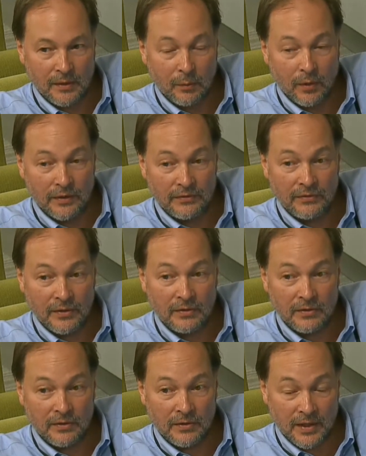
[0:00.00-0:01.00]
was the,
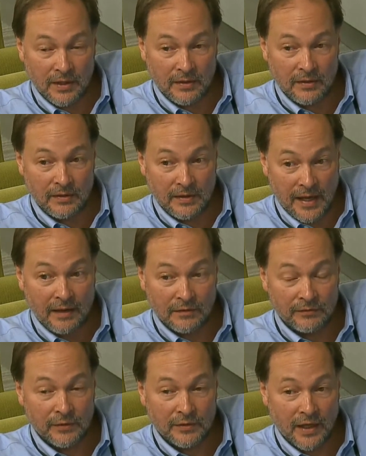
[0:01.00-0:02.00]
the, the, the,
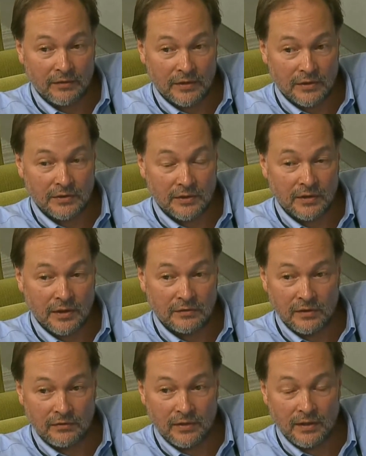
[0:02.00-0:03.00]
Anglophone Catholic Church in the
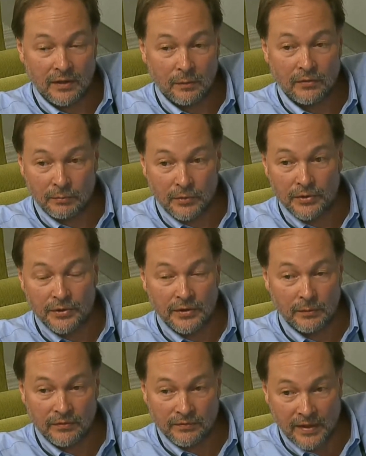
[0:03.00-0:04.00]
country is saying that he was murdered.
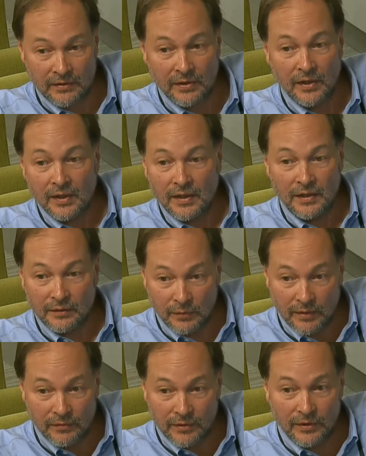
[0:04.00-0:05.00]
He was found in a
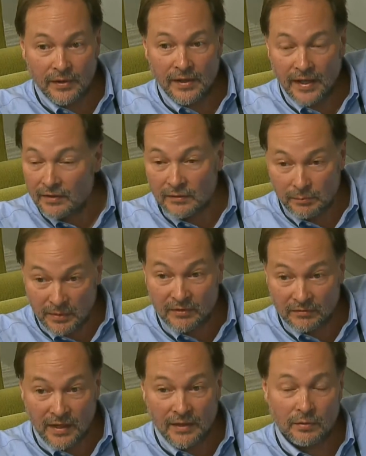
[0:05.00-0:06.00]
river. And it's,
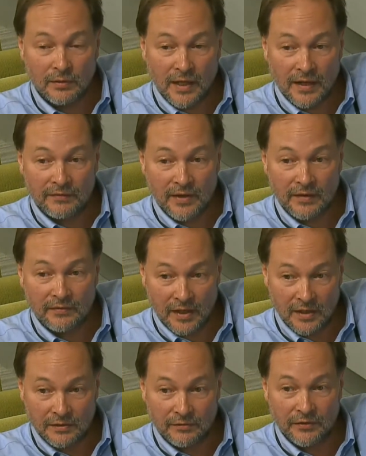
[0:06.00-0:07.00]
it's led to a lot of kind of
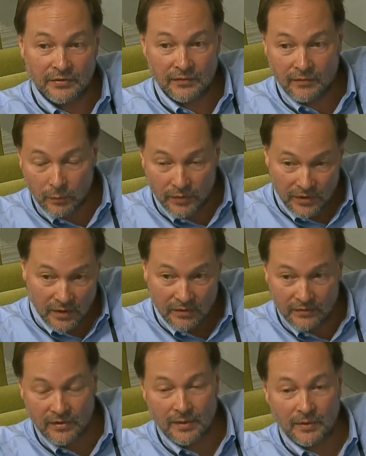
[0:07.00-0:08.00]
controversy even within
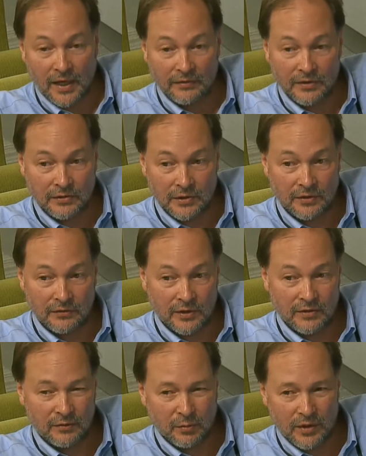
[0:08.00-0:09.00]
the same Catholic Church. So
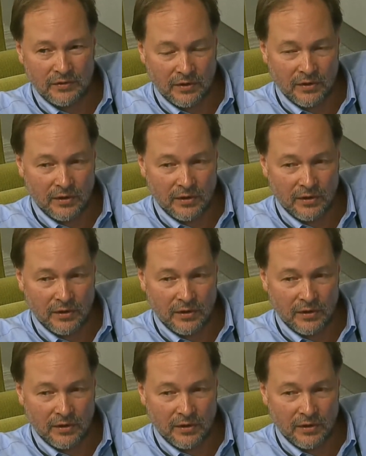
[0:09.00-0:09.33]
I just wanted to